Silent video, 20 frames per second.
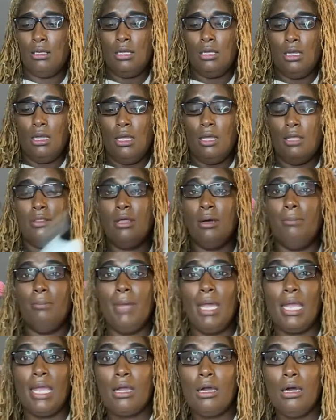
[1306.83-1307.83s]
The
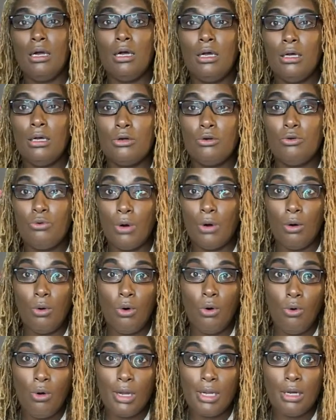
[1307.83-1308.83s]
Mega Grow
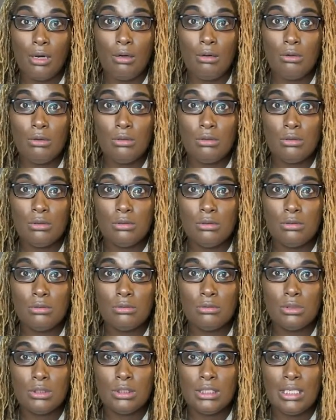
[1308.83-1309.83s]
Oil.
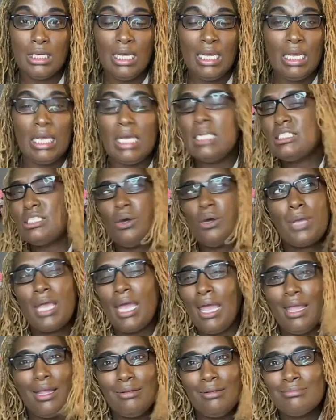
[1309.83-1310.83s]
It's
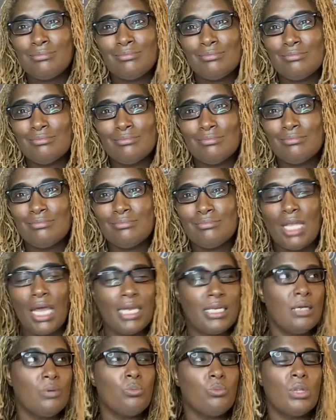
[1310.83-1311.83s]
okay. I
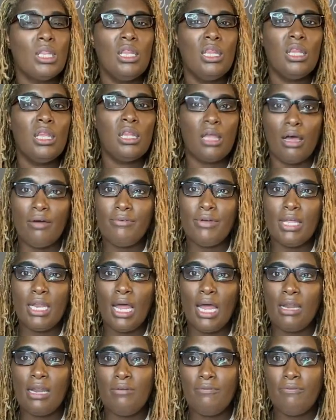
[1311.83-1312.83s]
didn't really love it. I
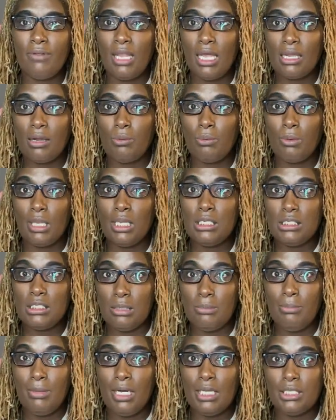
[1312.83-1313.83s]
didn't feel like it really did
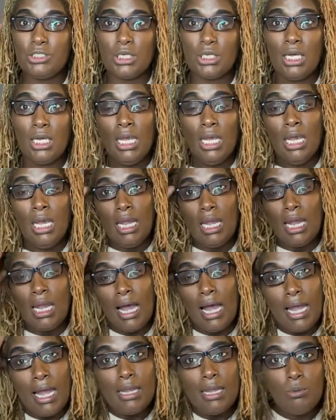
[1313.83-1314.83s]
much.
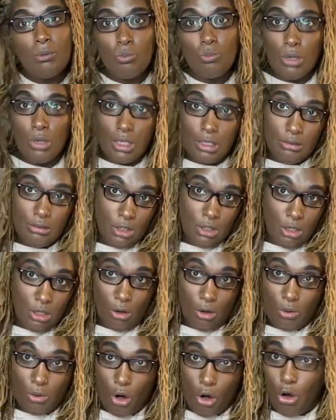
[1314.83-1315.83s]
I would,
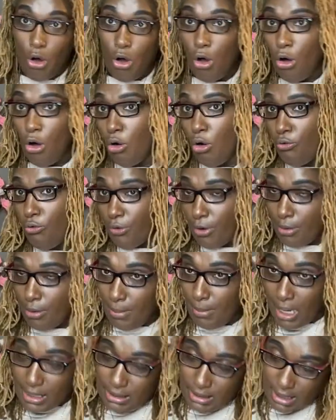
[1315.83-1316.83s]
all over
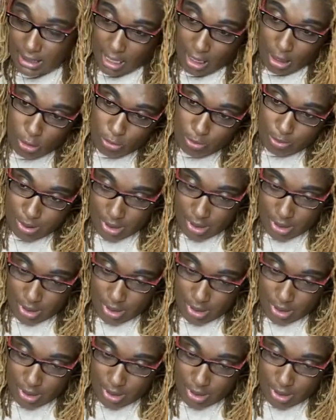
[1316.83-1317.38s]
my scalp.